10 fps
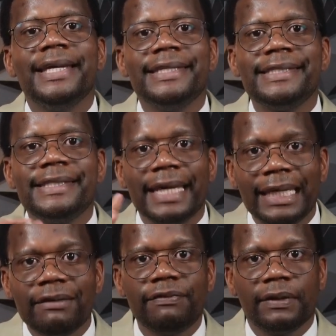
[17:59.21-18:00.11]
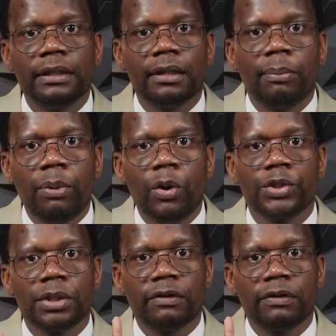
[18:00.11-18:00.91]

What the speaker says: saving a portion